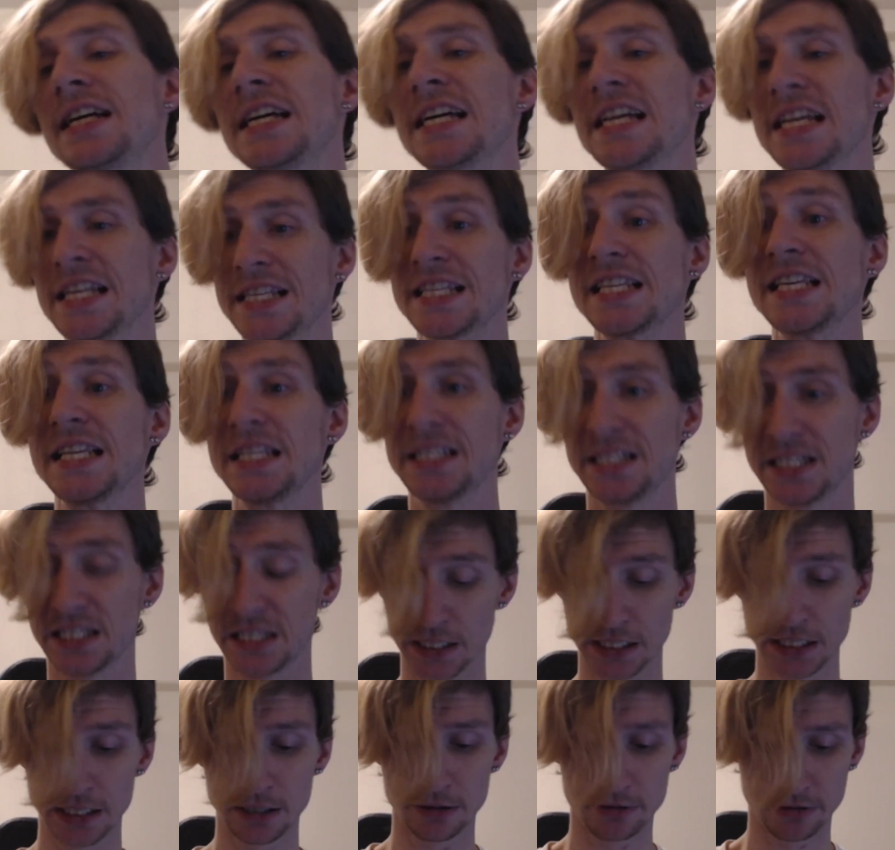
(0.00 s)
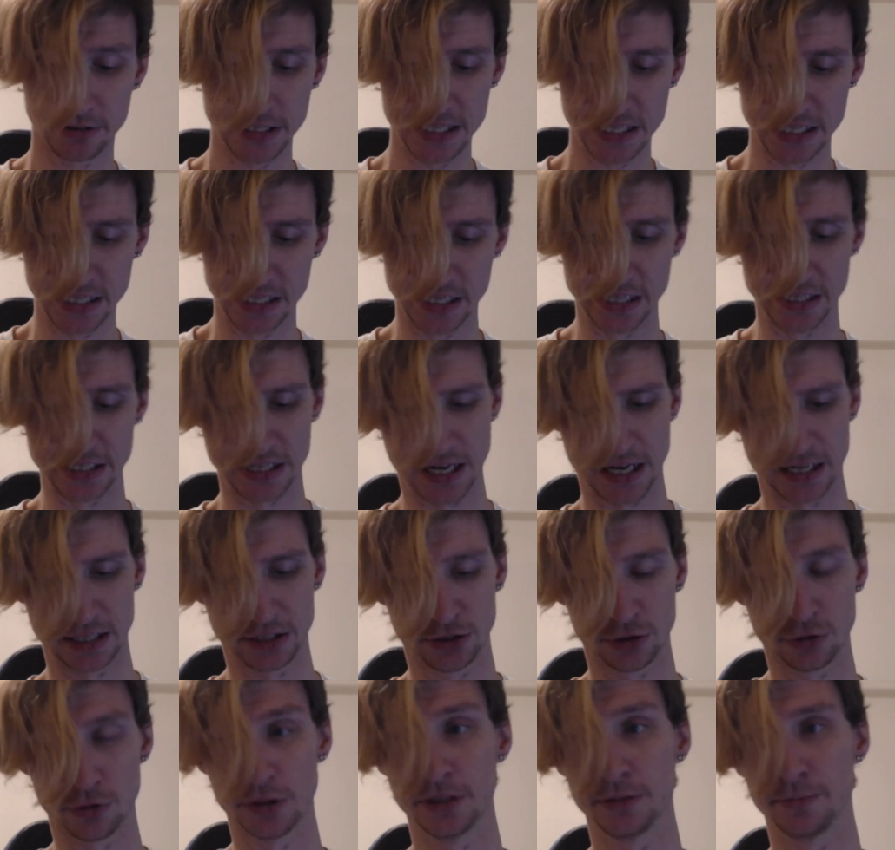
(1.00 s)
It's literally the design
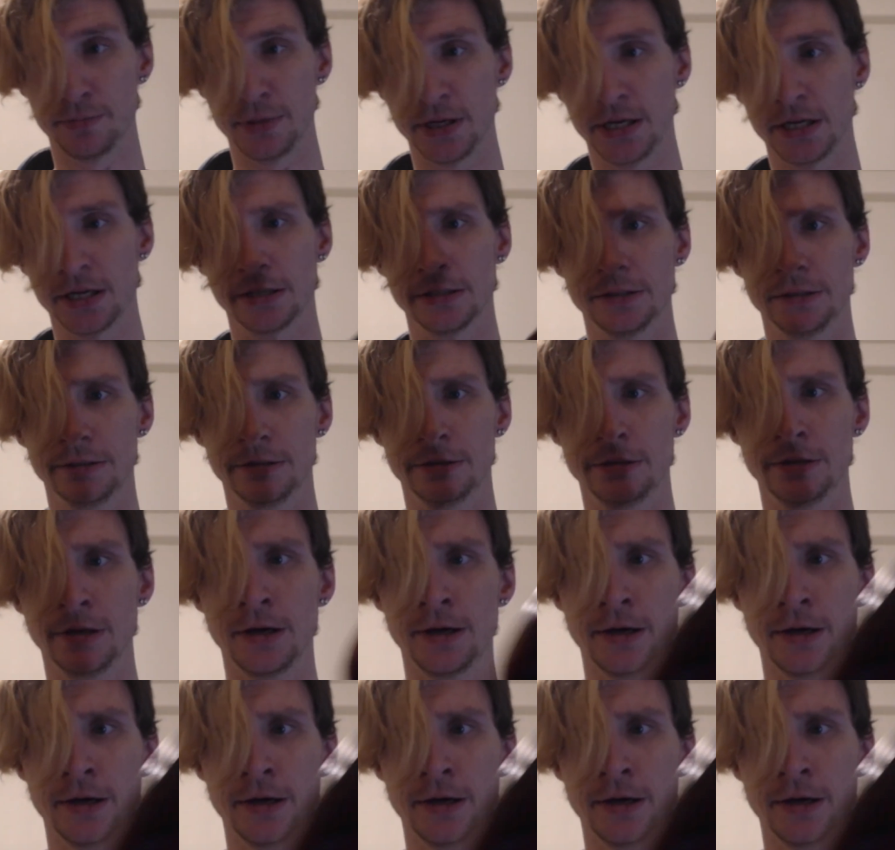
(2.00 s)
choice because,